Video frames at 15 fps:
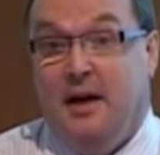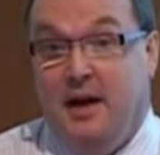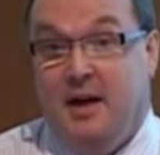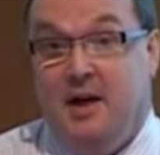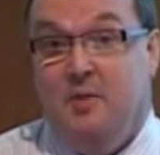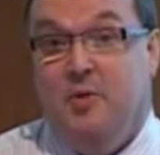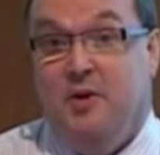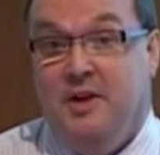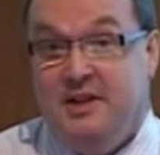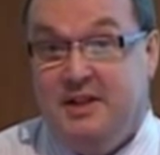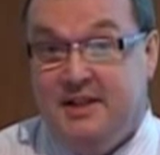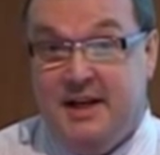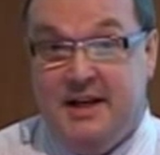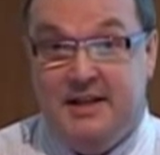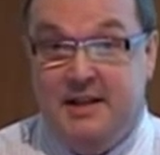in
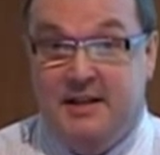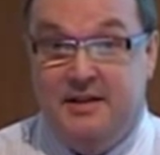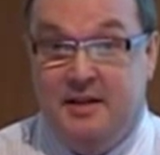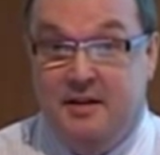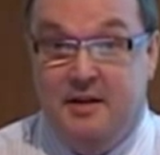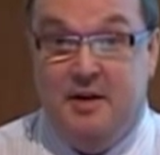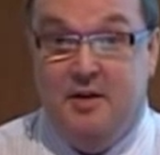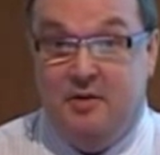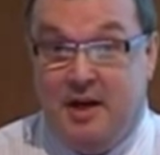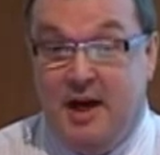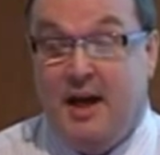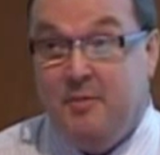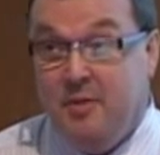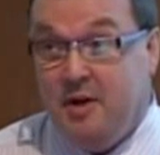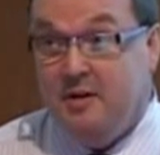community settings in the
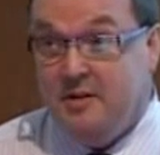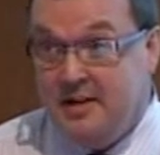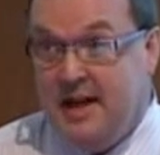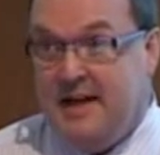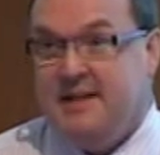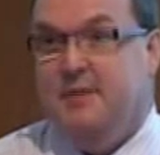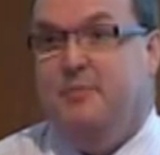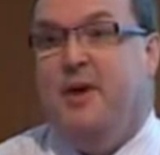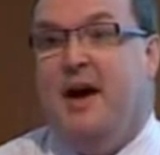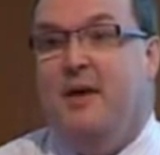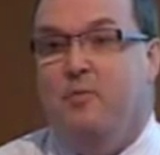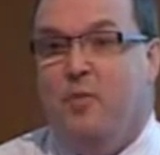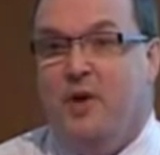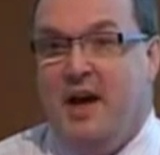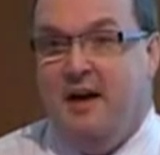UK because that's the
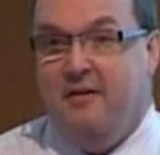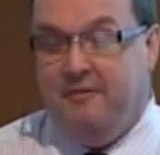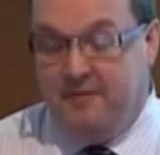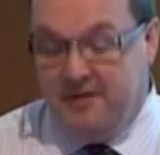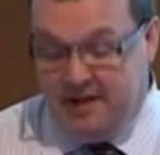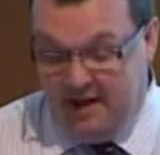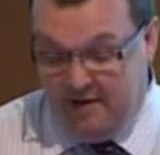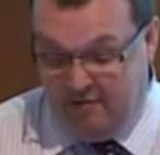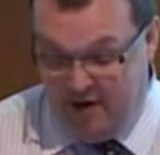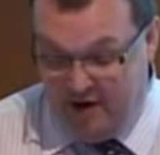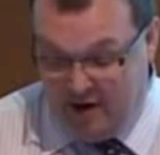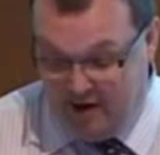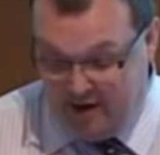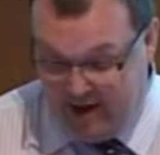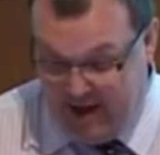pattern we have for
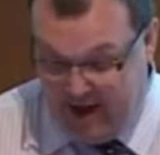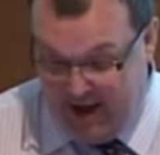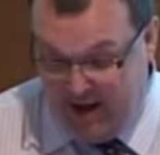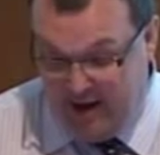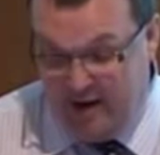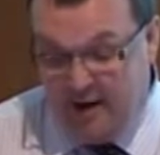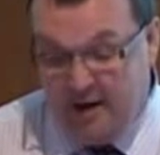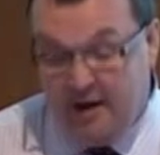delivering our care.